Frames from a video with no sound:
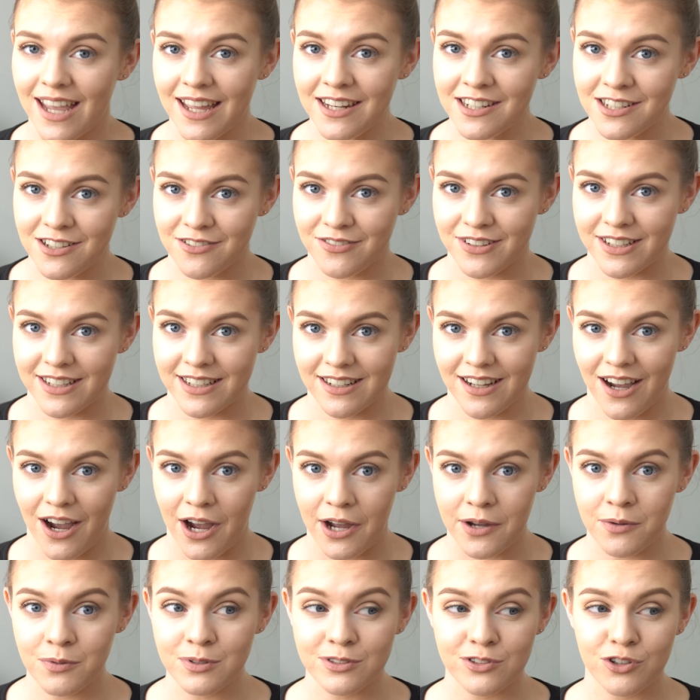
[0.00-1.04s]
end of it,
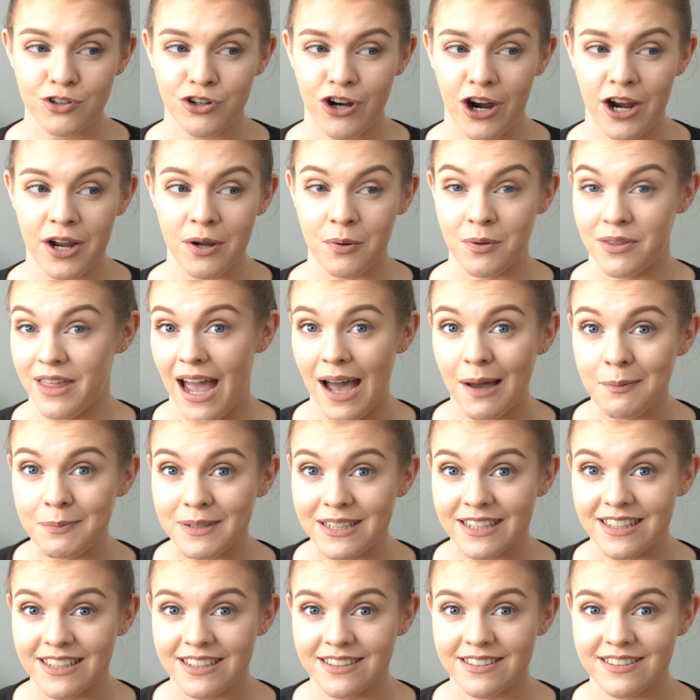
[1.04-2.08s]
I was crying with
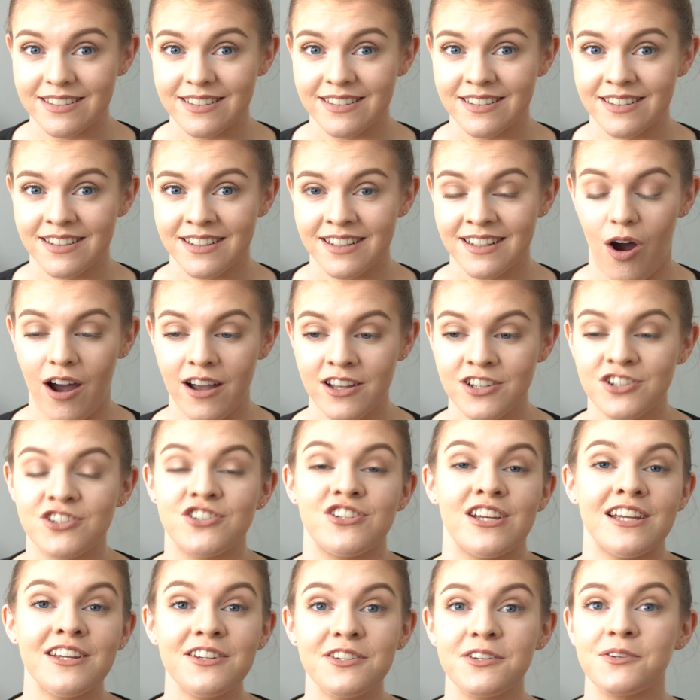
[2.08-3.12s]
happiness. I
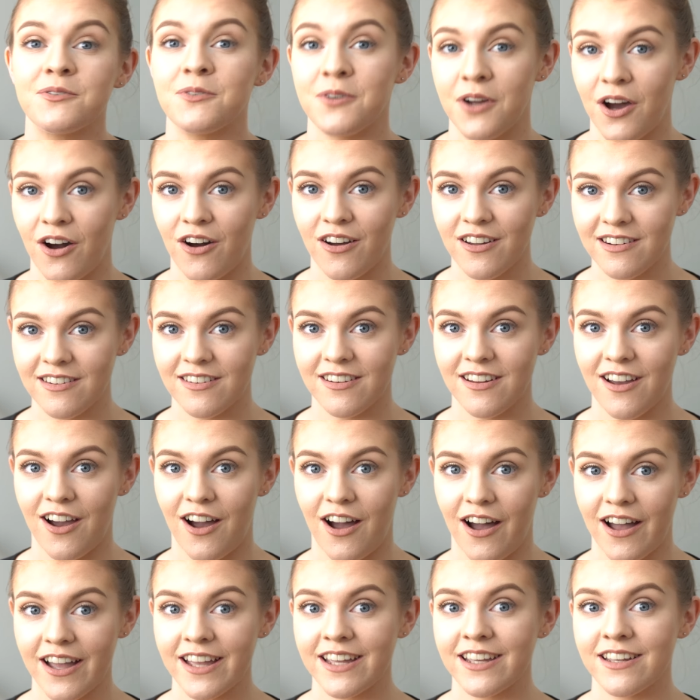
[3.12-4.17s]
shit you not.
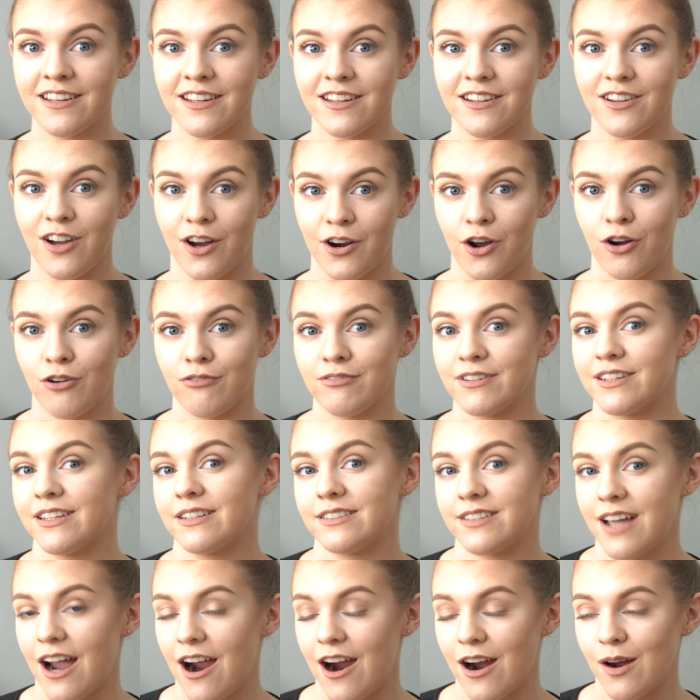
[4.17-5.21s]
I got over
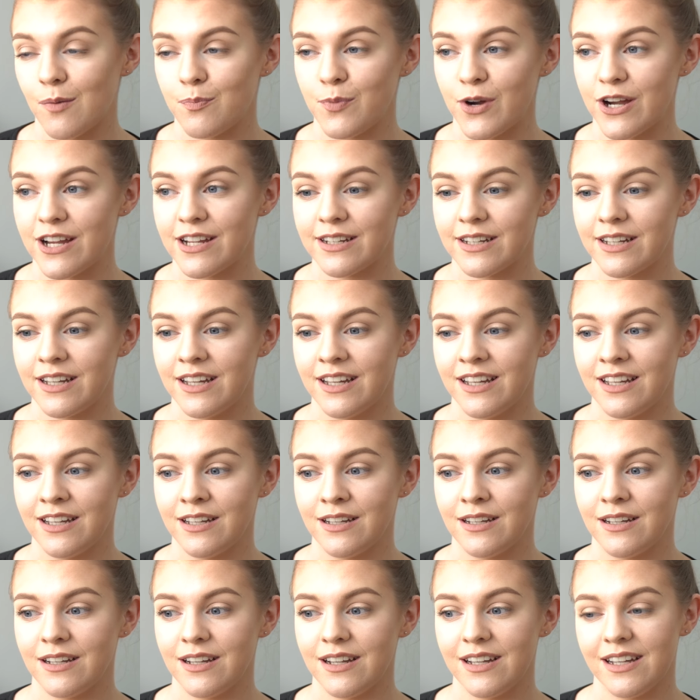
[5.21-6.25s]
this heartbreak
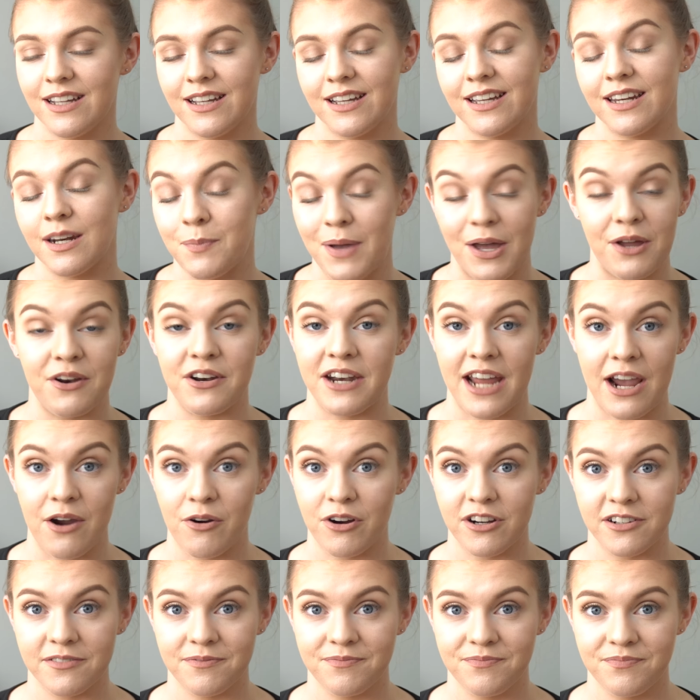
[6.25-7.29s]
in about an
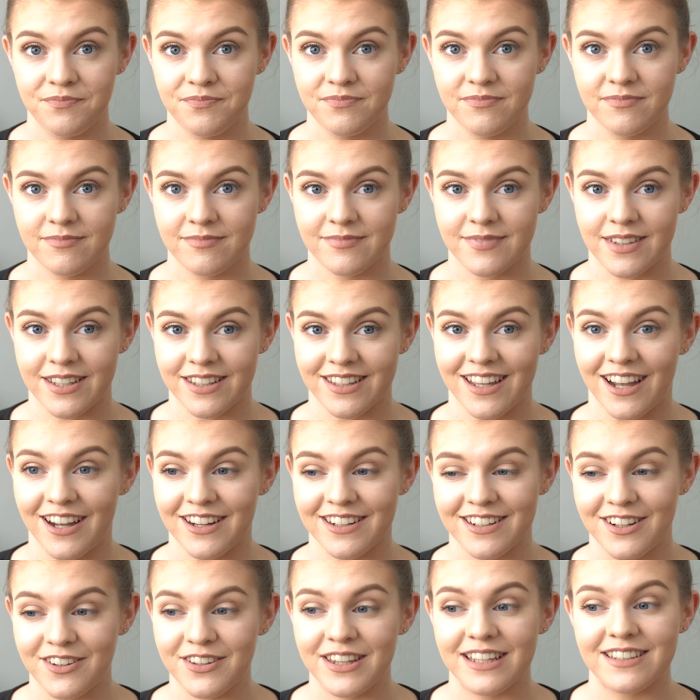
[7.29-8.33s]
hour.
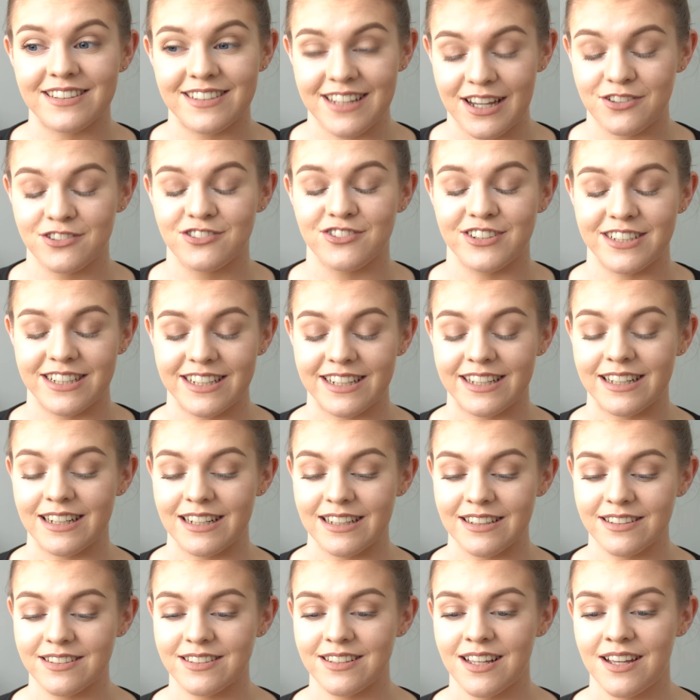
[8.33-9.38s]
I know that sounds
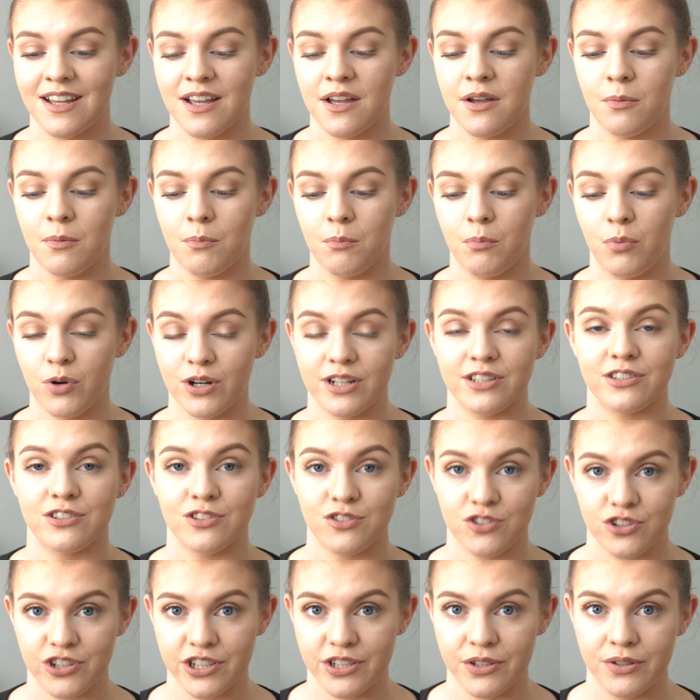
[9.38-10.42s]
ridiculous, but it's
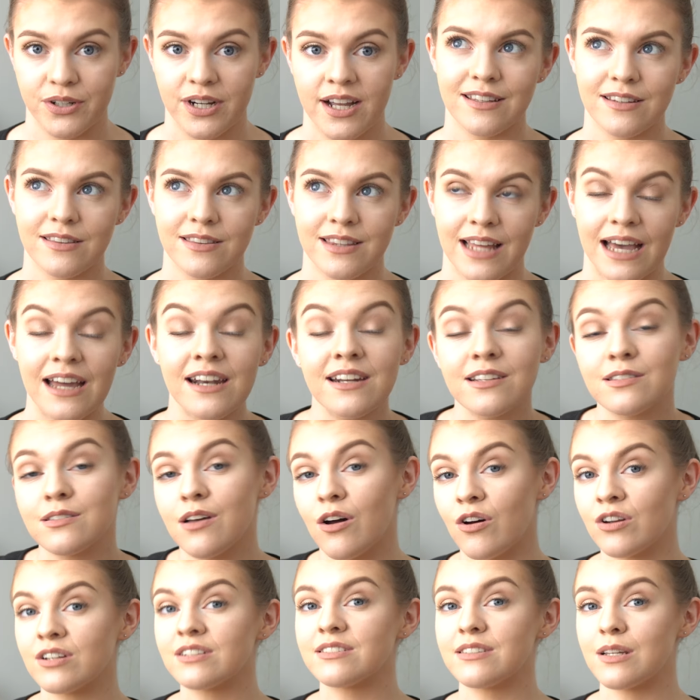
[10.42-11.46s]
true. That is
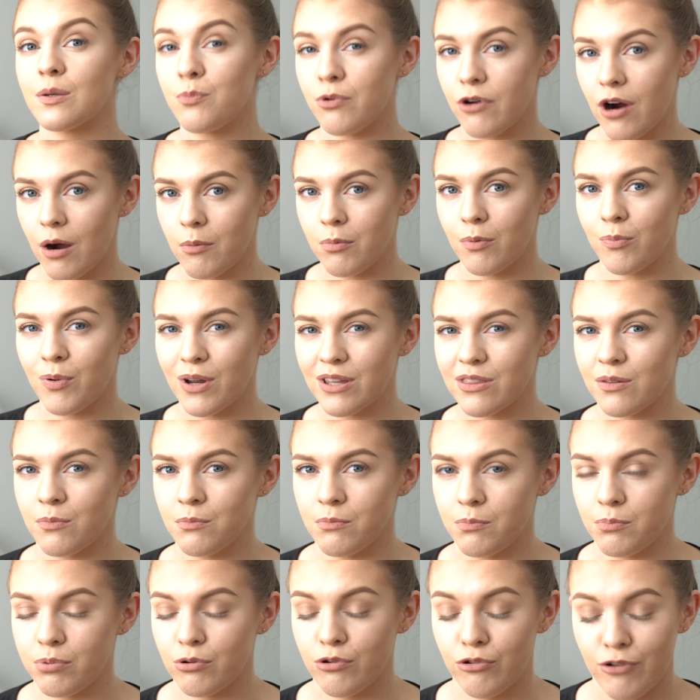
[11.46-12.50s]
honestly probably
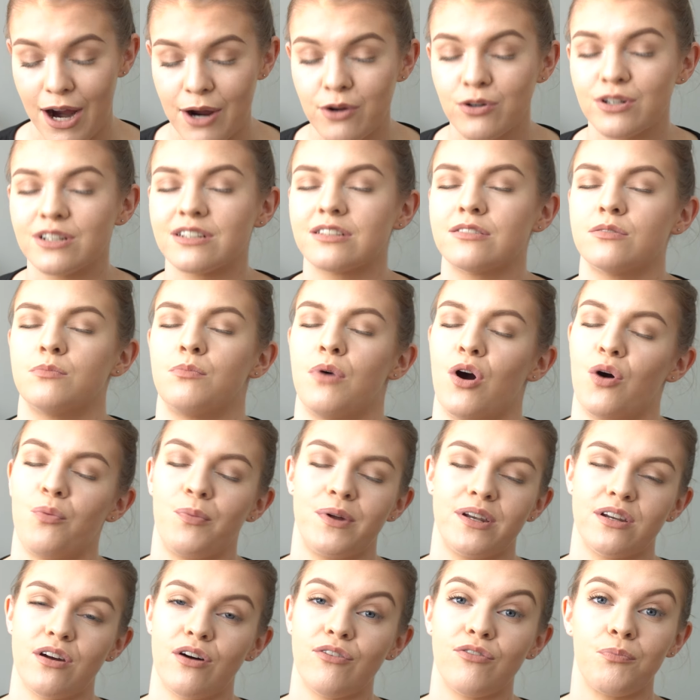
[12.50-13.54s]
the proudest
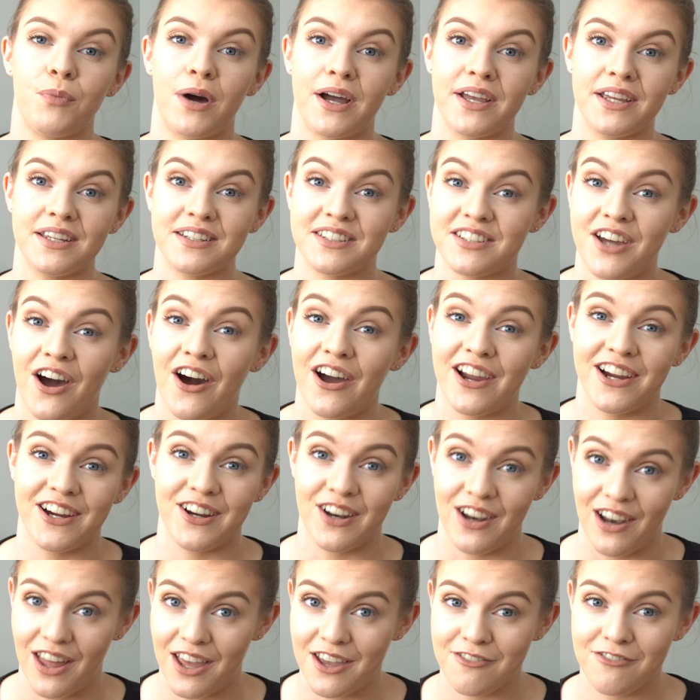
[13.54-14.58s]
moment of my
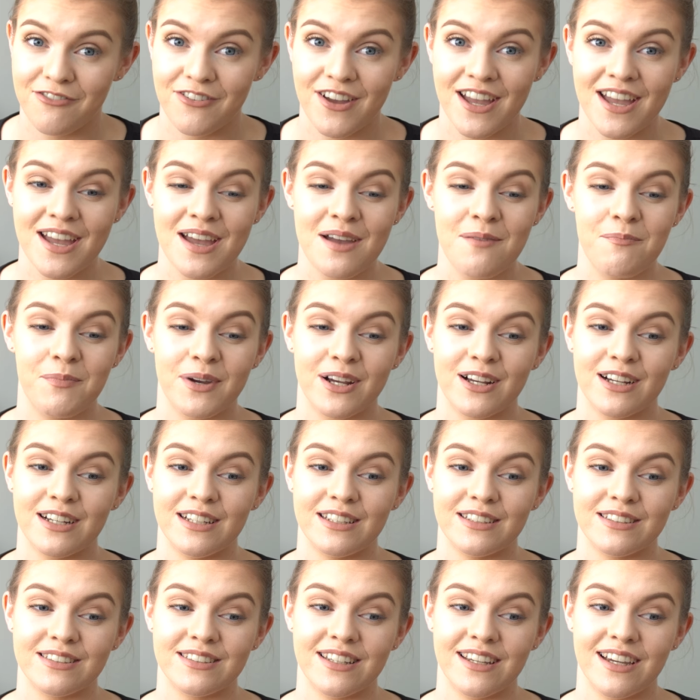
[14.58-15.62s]
entire life
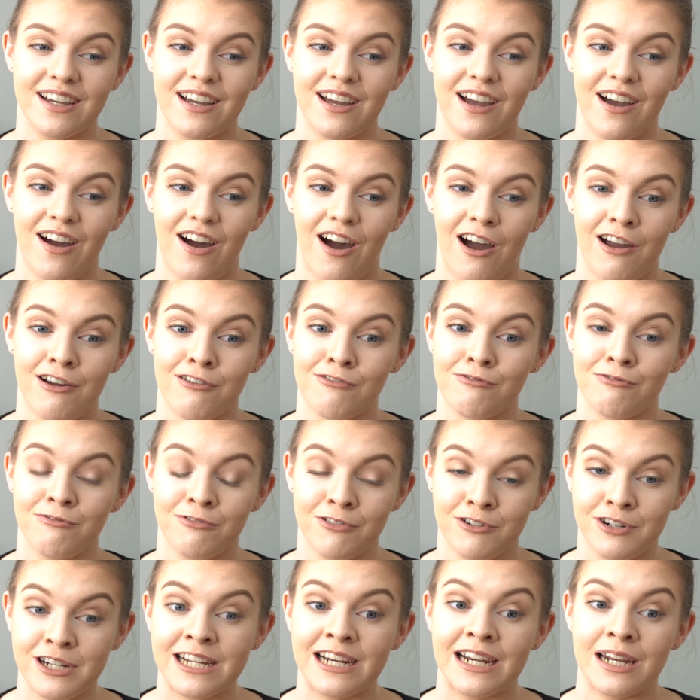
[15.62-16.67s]
because I
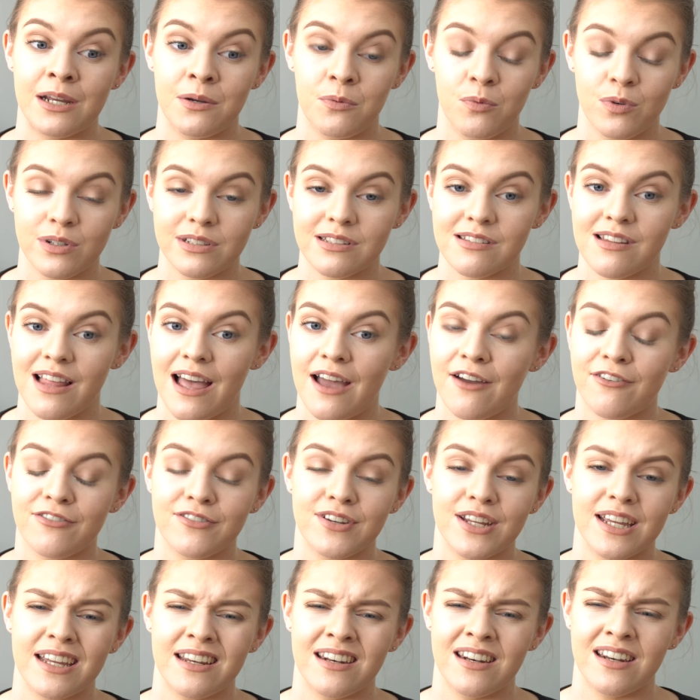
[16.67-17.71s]
really was
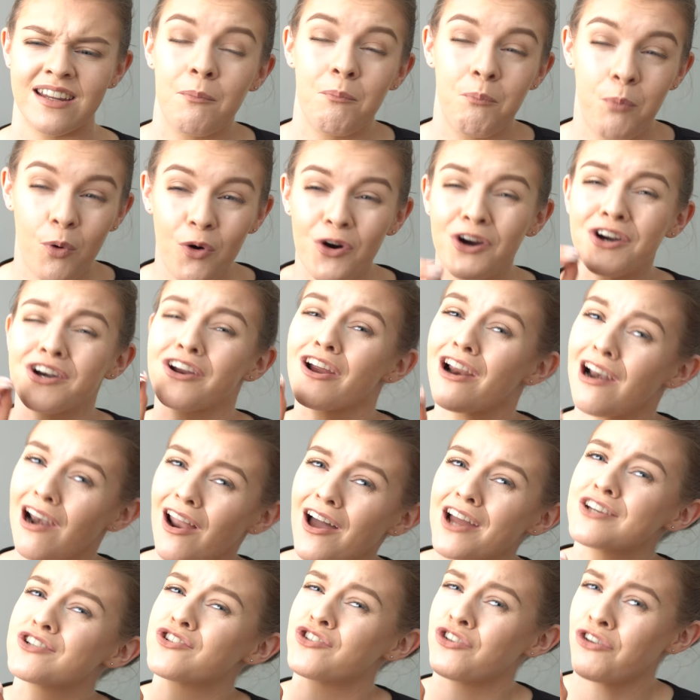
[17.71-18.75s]
left in
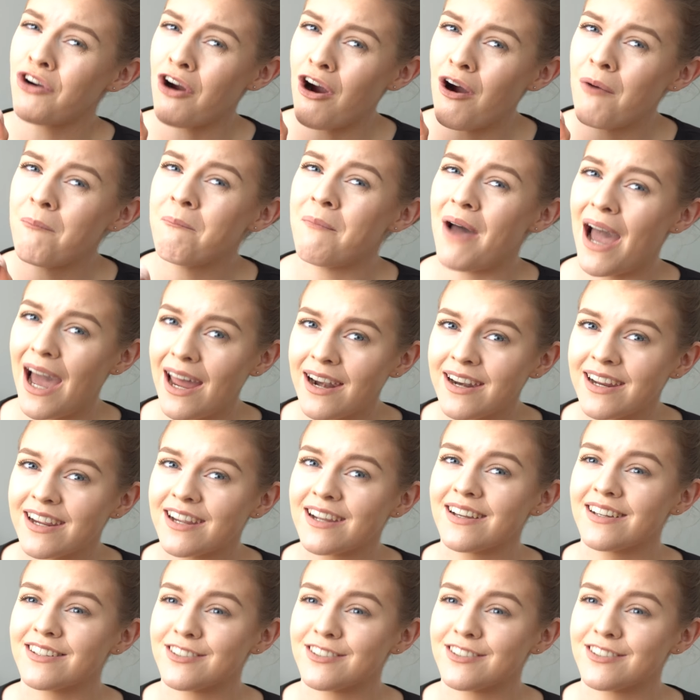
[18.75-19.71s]
borderline traumatic